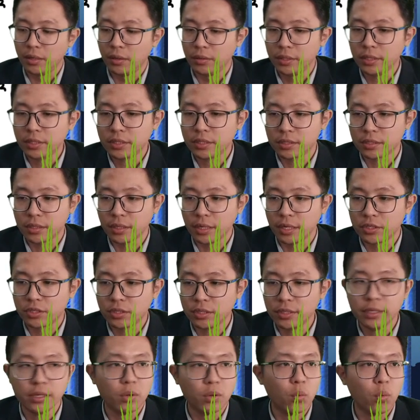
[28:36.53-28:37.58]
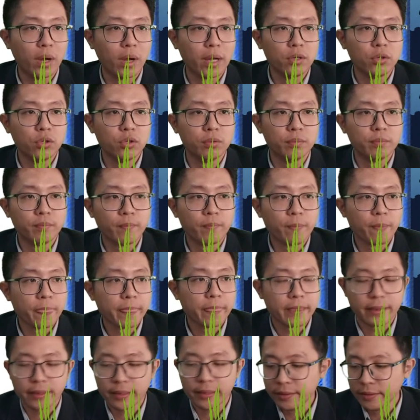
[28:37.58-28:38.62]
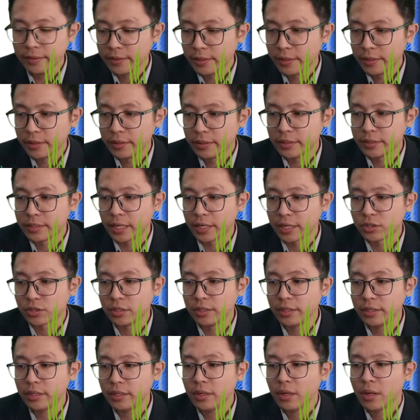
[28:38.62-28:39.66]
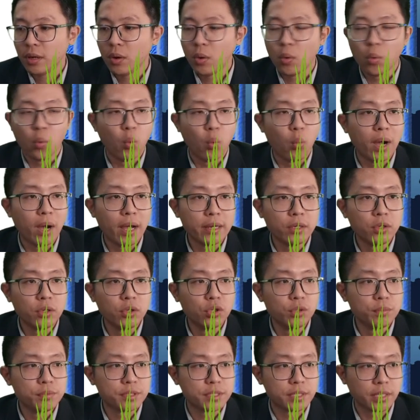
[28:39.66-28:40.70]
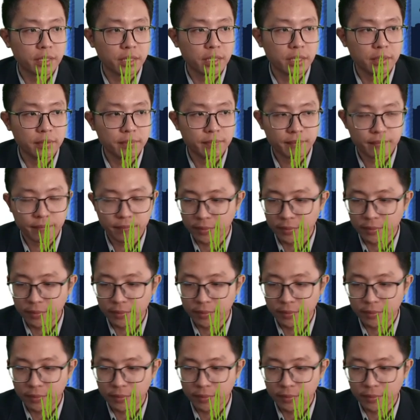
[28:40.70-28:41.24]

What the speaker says: This is actually a one loop. Yeah, this is actually one loop circuit.